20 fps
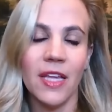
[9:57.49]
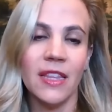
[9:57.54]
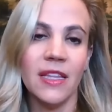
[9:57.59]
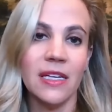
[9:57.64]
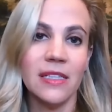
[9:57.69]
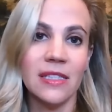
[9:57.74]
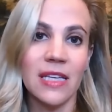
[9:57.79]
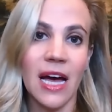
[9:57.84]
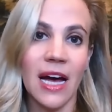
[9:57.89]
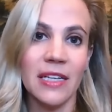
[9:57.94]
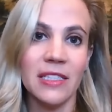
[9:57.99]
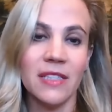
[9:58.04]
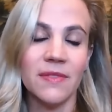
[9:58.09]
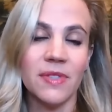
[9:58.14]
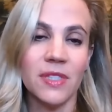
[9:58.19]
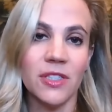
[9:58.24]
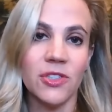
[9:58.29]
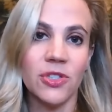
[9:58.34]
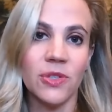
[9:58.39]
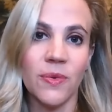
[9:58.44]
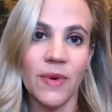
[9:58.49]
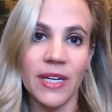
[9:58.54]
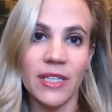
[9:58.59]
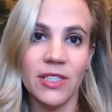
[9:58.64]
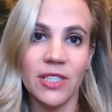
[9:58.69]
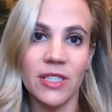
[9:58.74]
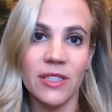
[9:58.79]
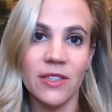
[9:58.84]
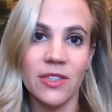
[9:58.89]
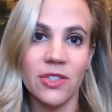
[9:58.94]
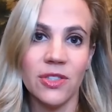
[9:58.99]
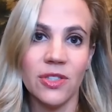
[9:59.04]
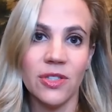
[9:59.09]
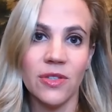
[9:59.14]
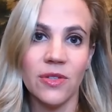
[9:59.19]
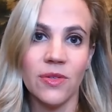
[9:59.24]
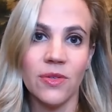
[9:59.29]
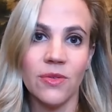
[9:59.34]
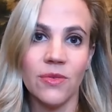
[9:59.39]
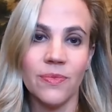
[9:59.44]
in these kinds of situations
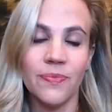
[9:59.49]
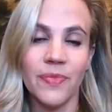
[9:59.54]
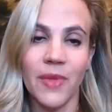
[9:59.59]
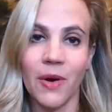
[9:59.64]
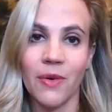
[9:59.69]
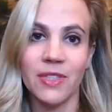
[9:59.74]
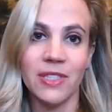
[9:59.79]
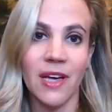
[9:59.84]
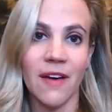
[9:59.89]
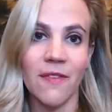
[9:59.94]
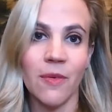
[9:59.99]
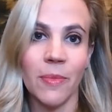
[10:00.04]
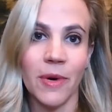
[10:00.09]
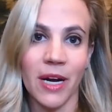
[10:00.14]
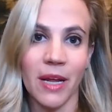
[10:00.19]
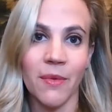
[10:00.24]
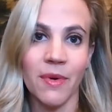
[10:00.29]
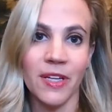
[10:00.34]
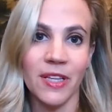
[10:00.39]
to always have a buddy